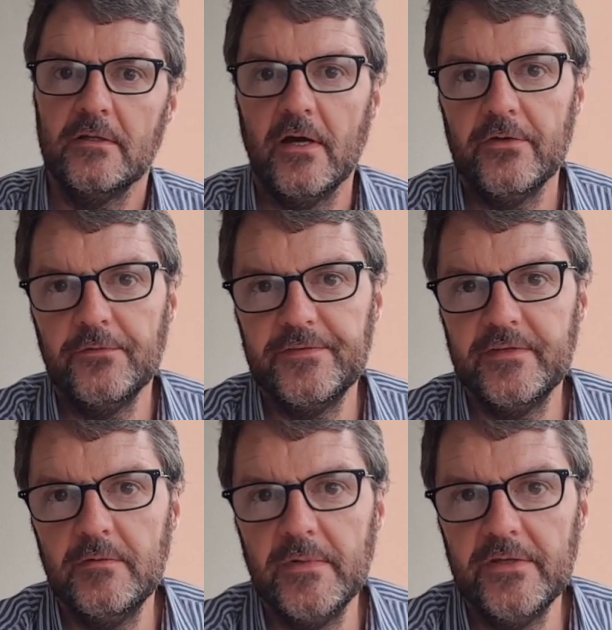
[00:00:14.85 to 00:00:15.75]
Now, you've
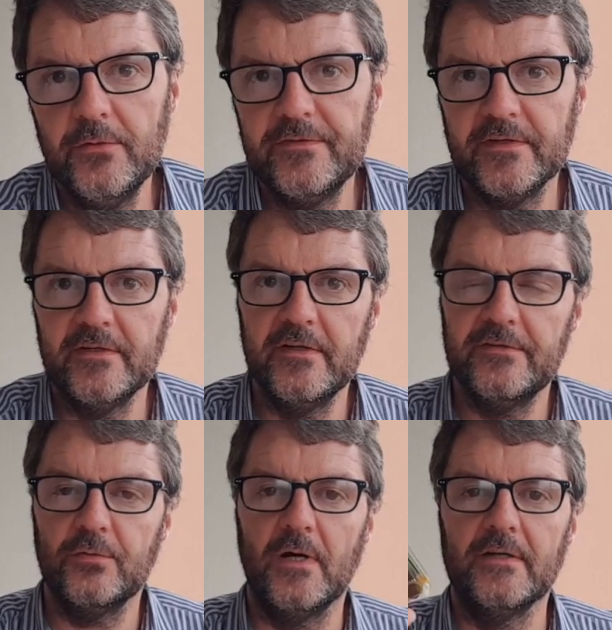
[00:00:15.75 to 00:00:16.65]
seen me using
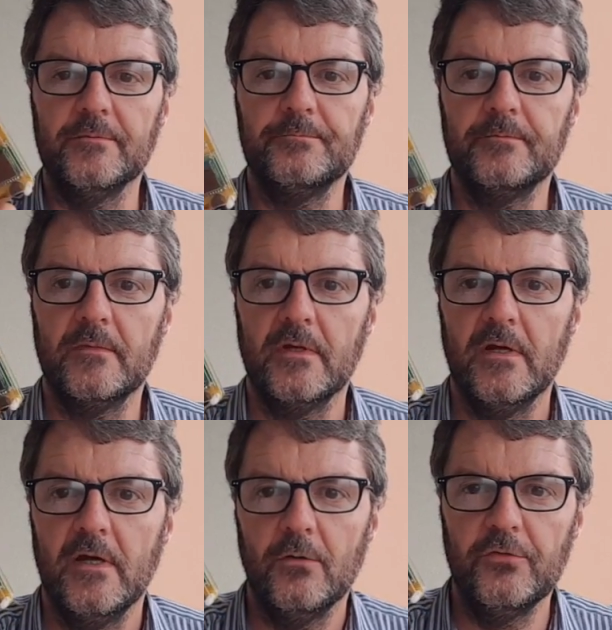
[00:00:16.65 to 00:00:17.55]
this one,
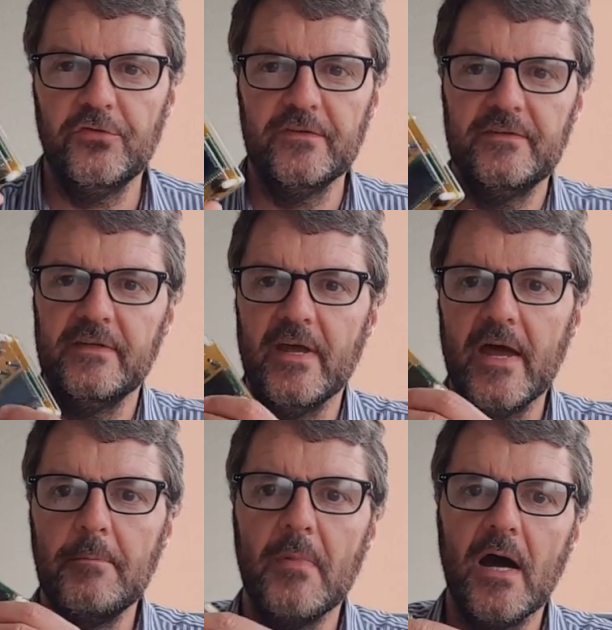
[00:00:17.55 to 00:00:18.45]
which is the
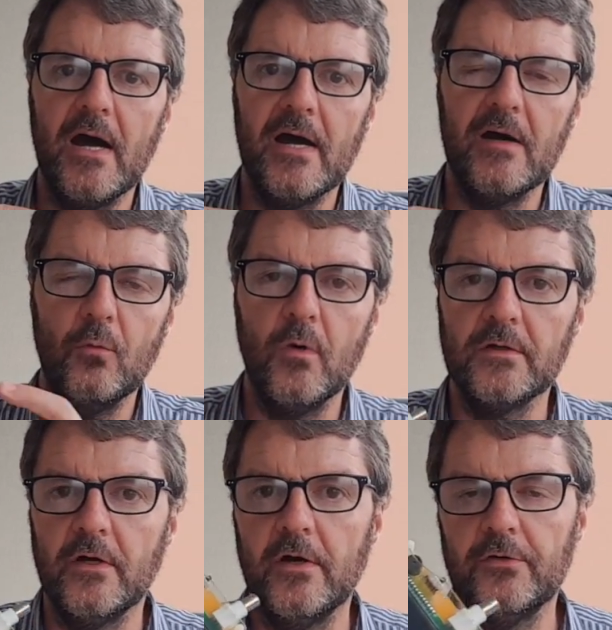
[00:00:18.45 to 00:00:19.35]

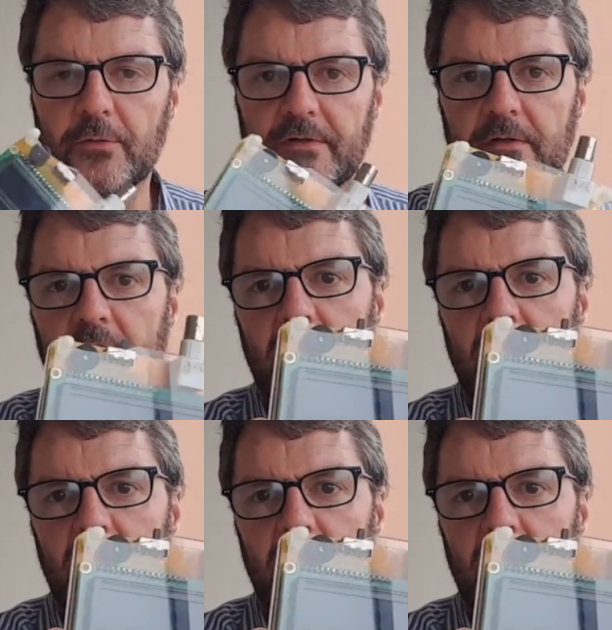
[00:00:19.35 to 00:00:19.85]
MR100,